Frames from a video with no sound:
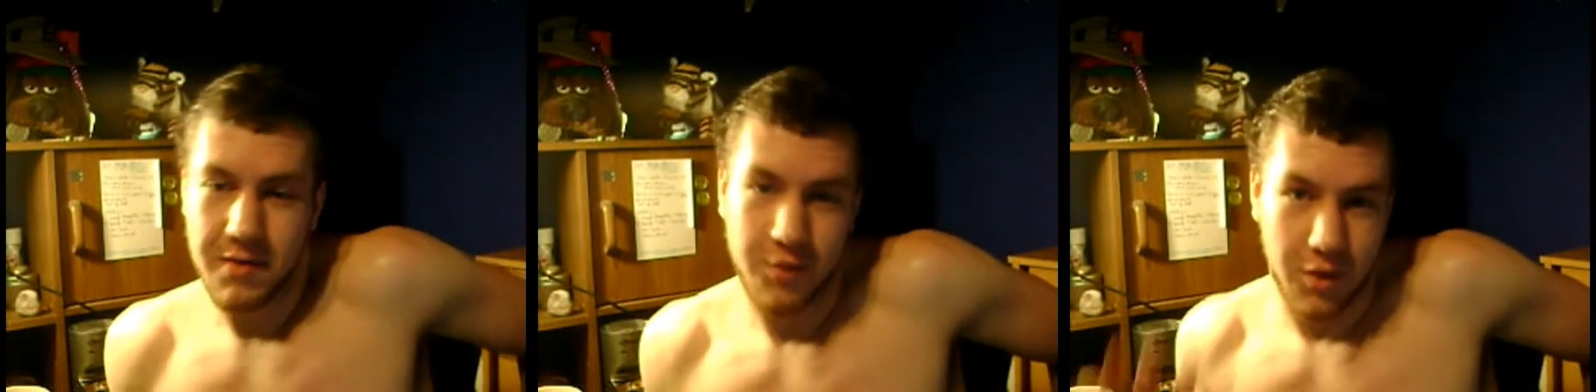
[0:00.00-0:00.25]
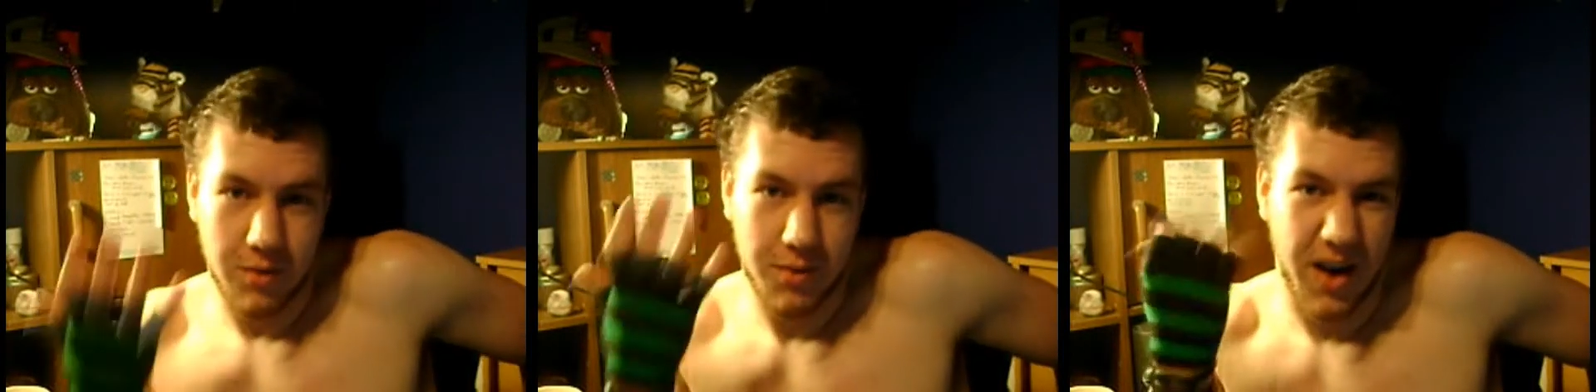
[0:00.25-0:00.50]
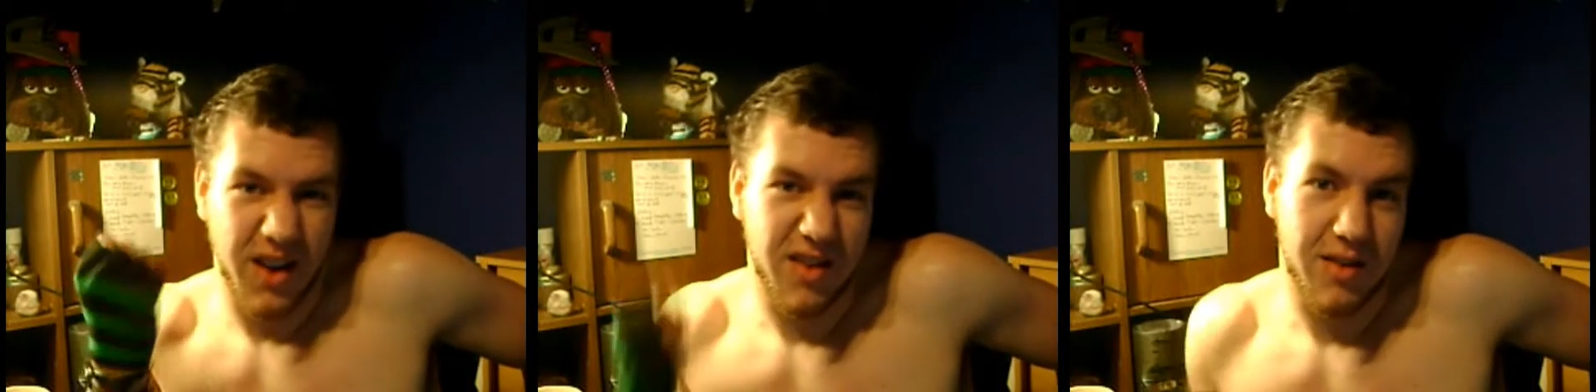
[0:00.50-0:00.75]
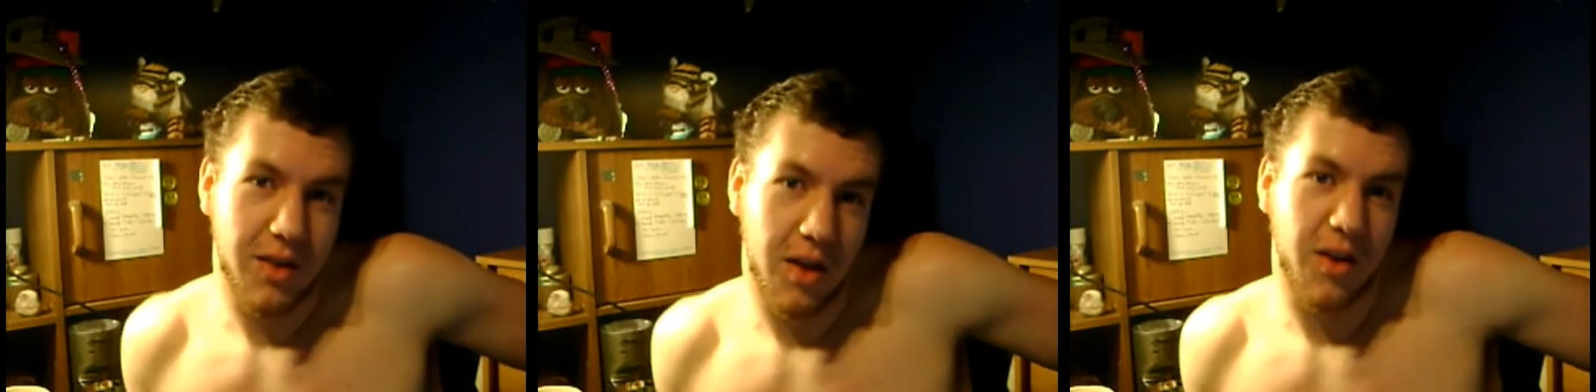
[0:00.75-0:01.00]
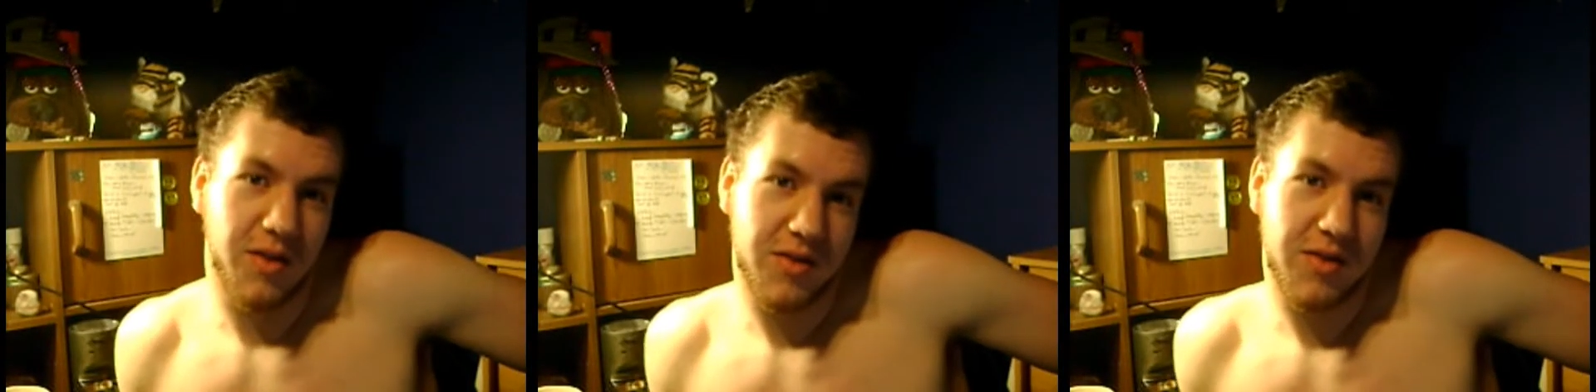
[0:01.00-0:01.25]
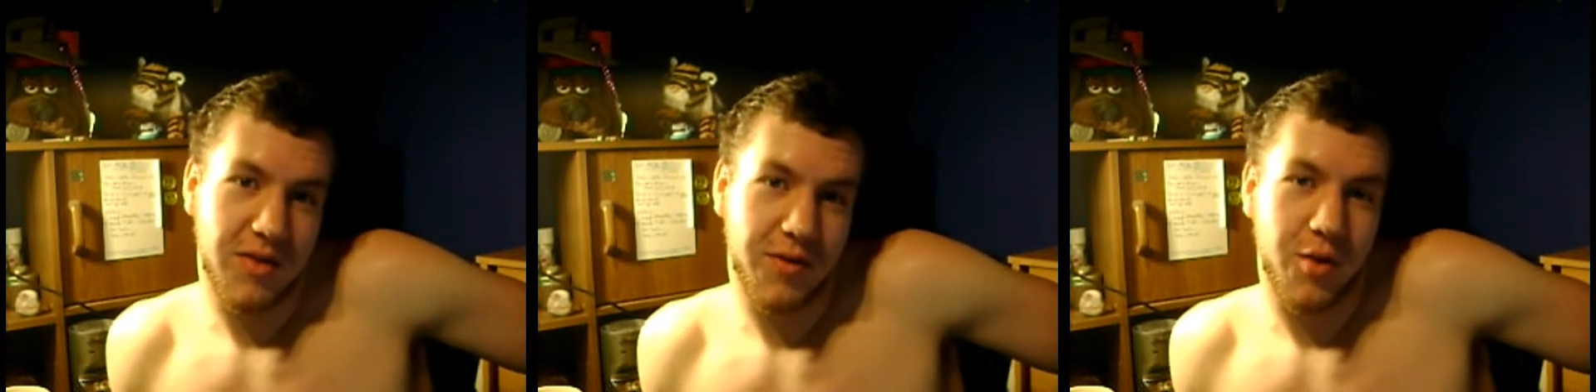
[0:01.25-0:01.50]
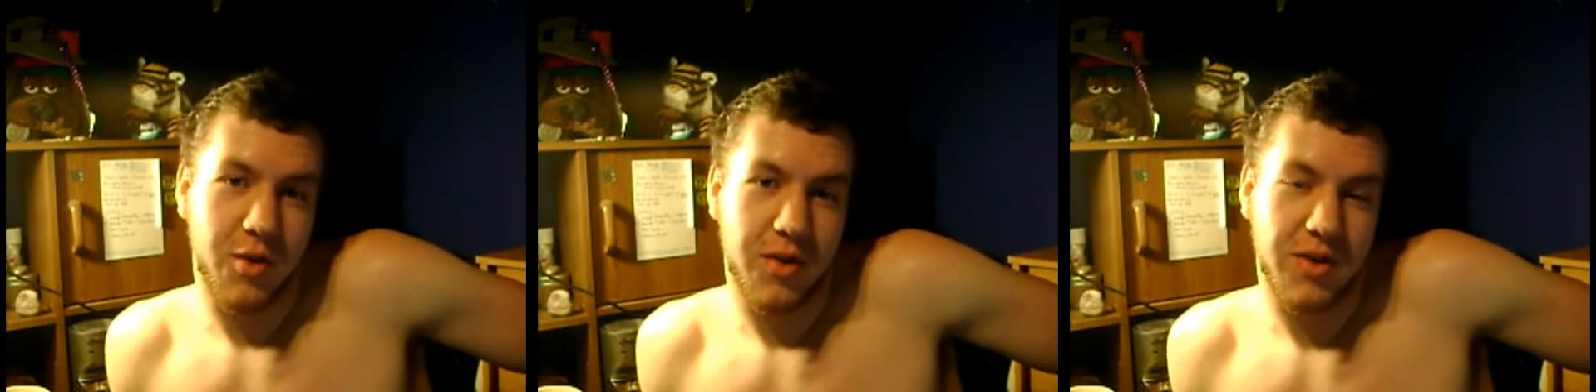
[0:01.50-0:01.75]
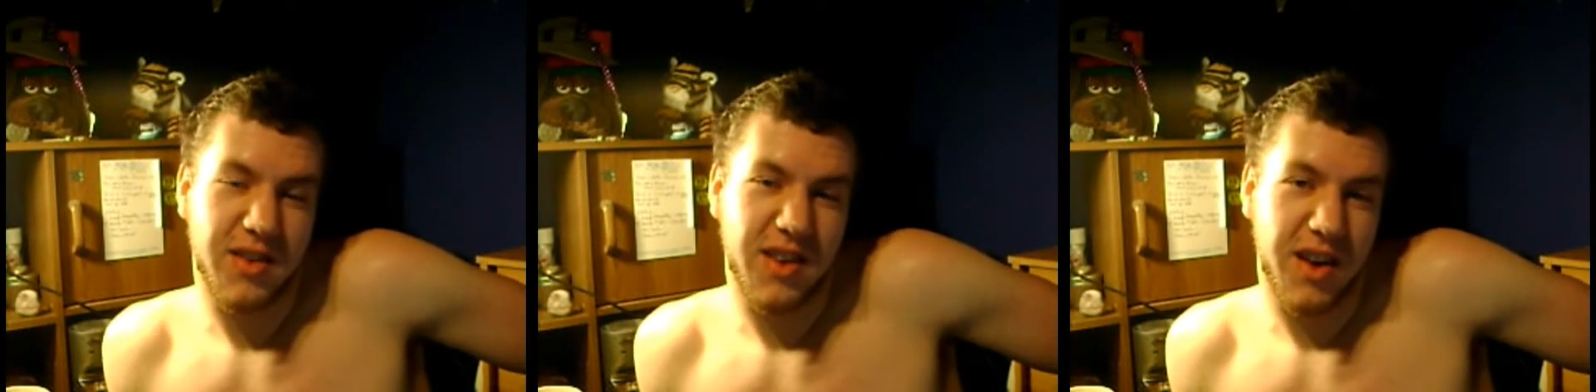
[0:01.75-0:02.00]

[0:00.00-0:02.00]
Well, minus the gloves, of course.